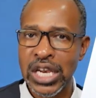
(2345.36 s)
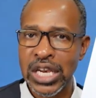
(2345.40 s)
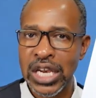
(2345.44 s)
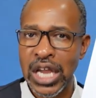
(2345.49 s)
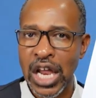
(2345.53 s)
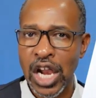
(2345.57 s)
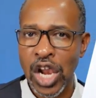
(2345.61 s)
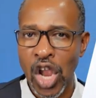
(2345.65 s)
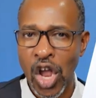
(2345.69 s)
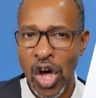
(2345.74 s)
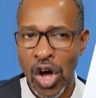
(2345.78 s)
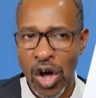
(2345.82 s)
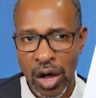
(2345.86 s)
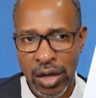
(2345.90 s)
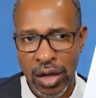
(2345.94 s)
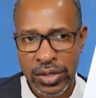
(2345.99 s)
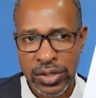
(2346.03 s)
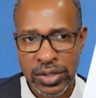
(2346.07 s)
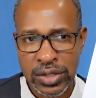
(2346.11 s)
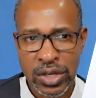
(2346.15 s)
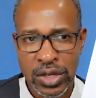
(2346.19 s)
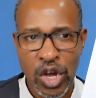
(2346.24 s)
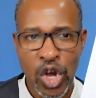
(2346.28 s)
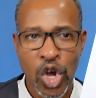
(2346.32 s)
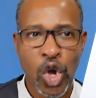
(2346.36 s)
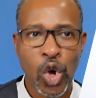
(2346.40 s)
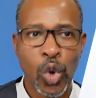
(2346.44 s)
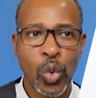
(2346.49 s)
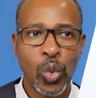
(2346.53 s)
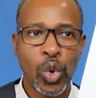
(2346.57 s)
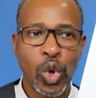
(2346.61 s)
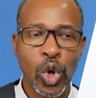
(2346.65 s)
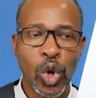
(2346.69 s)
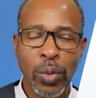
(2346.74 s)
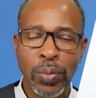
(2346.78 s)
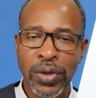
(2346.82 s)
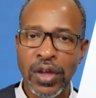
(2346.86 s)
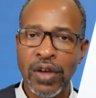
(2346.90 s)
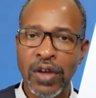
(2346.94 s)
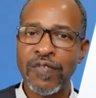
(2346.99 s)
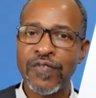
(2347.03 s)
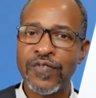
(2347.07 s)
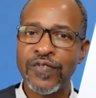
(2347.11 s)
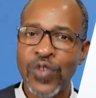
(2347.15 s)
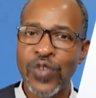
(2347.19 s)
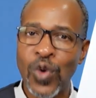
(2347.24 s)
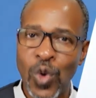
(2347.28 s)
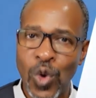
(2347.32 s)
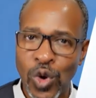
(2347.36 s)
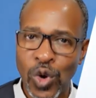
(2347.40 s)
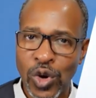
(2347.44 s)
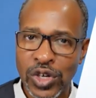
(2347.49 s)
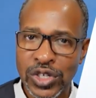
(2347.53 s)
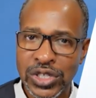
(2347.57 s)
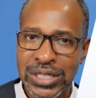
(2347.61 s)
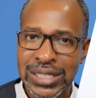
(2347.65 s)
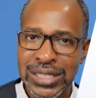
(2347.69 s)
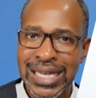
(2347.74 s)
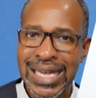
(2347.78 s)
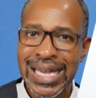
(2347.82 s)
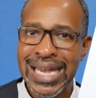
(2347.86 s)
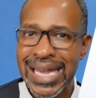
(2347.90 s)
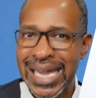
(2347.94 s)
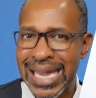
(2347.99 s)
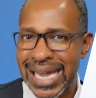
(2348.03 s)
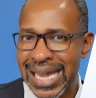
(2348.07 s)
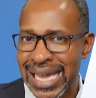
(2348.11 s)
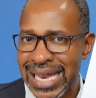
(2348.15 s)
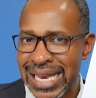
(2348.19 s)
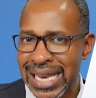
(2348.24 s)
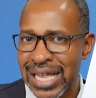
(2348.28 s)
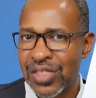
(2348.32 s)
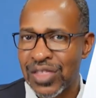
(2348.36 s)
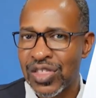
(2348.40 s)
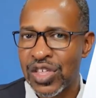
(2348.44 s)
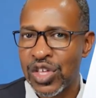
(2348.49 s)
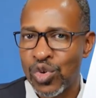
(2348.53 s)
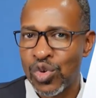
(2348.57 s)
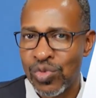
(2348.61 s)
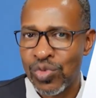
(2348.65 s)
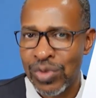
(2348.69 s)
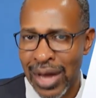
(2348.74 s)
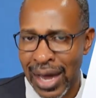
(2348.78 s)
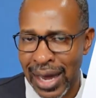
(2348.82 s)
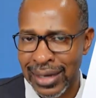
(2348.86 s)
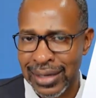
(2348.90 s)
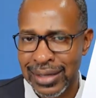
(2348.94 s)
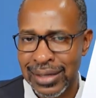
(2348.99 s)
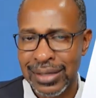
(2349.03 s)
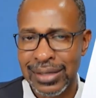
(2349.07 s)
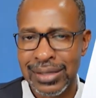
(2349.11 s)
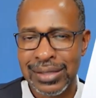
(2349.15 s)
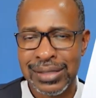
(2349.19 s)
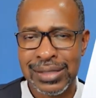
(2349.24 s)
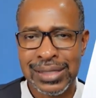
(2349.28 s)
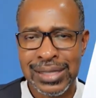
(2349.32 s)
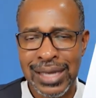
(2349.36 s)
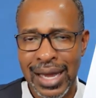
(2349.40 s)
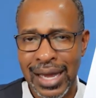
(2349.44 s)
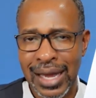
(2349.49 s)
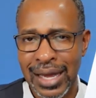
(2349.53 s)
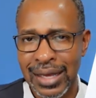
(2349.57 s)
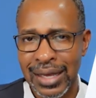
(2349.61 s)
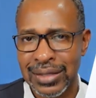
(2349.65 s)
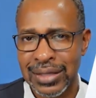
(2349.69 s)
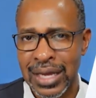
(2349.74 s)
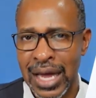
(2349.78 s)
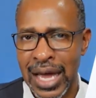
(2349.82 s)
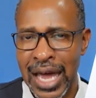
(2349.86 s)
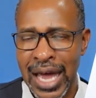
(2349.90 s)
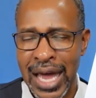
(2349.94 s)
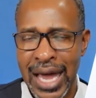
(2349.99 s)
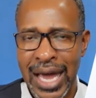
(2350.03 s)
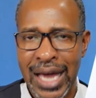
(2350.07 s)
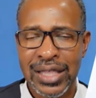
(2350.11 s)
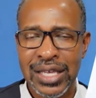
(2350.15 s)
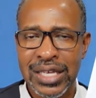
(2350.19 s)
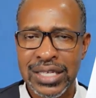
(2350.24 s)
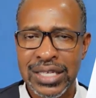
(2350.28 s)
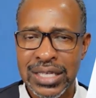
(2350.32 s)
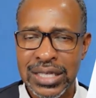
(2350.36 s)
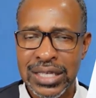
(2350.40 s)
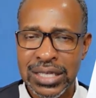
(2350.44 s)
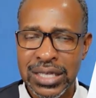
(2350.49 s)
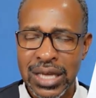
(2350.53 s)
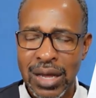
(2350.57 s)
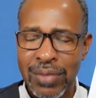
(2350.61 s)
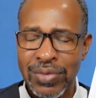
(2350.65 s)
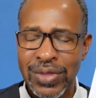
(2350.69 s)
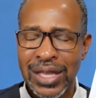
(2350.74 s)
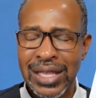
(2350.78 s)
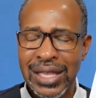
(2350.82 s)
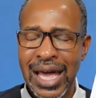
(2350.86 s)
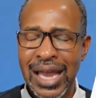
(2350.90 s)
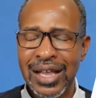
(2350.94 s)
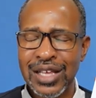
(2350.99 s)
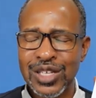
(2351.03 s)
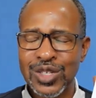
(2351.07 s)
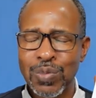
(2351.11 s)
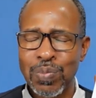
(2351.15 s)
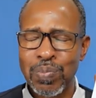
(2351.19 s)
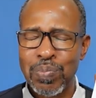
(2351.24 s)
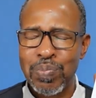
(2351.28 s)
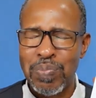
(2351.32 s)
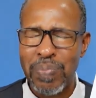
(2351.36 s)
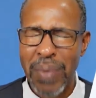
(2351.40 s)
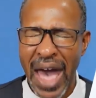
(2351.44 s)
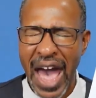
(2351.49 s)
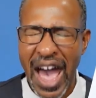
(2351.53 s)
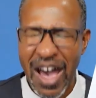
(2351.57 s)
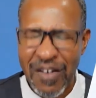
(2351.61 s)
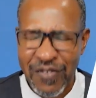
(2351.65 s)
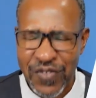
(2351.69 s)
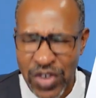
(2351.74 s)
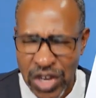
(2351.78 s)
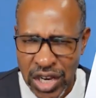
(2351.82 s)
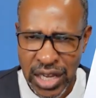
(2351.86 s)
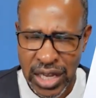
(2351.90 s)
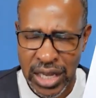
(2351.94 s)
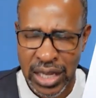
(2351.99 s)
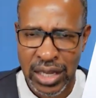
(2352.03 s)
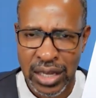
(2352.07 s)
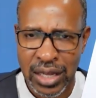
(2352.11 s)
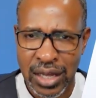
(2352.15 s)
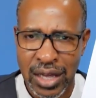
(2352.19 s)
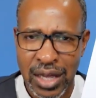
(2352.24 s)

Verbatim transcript: laws will be enforced in the United States. And this is something that is baffling.